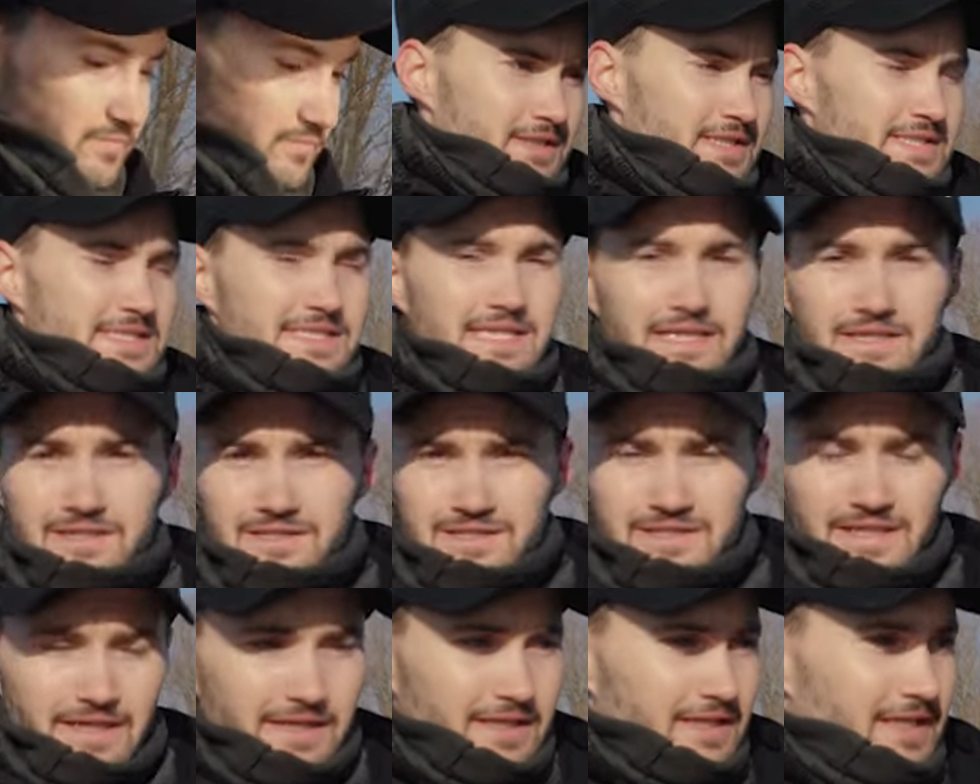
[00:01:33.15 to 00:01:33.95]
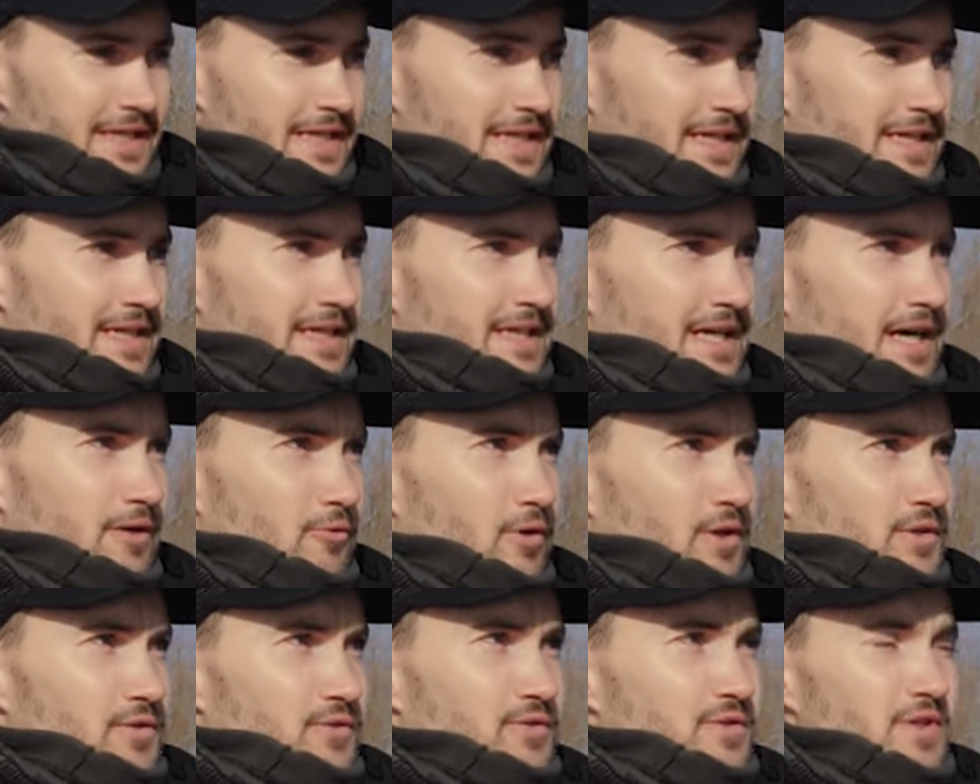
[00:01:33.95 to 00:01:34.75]
The second technique I
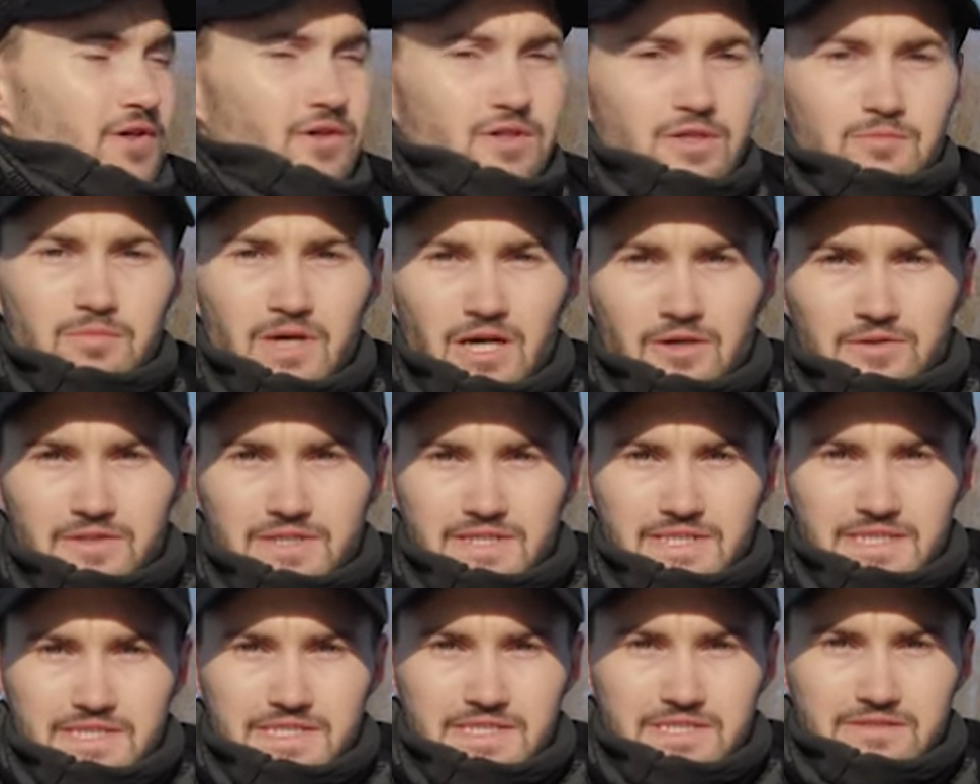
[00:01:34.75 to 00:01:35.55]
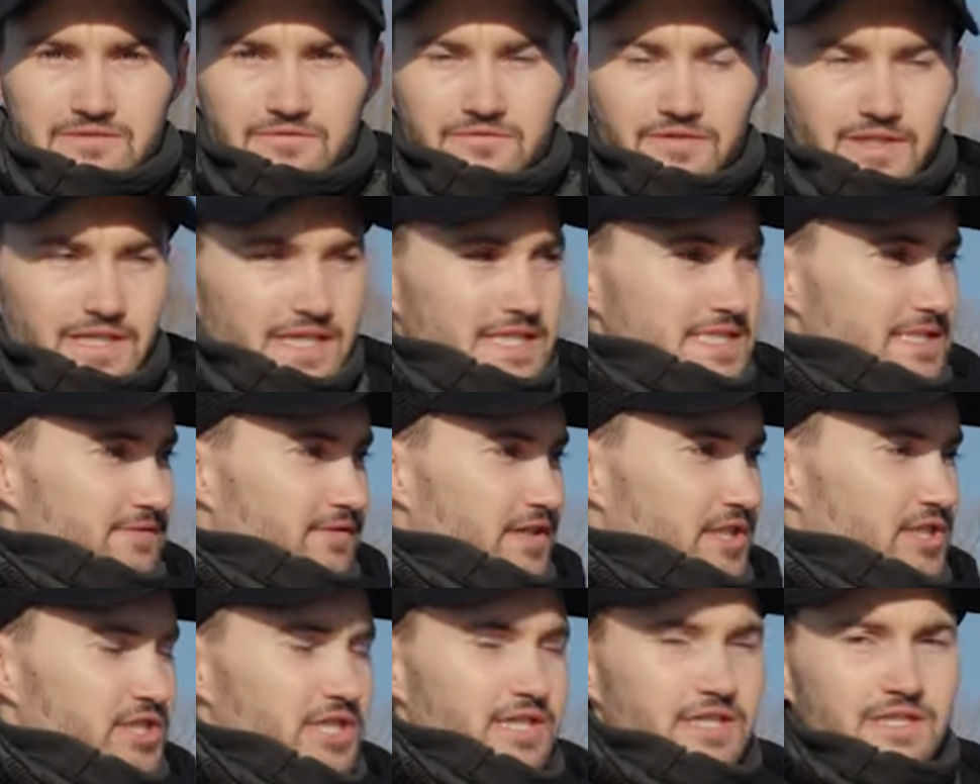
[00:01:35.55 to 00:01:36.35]
want to talk about is finesse
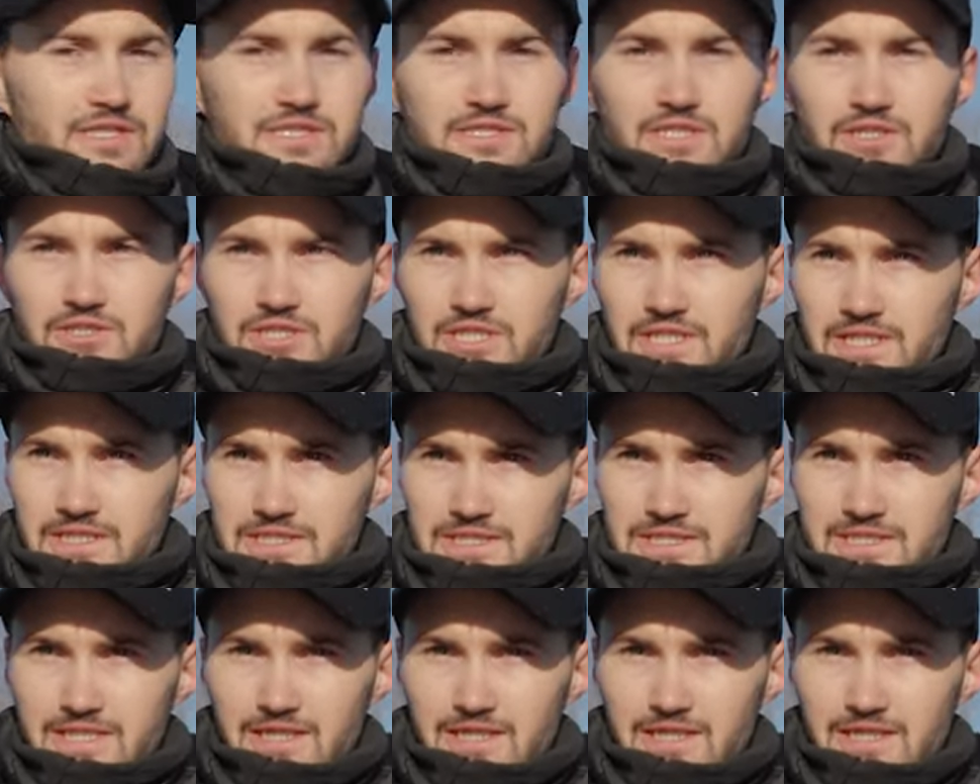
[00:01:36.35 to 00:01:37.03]
fishing, such as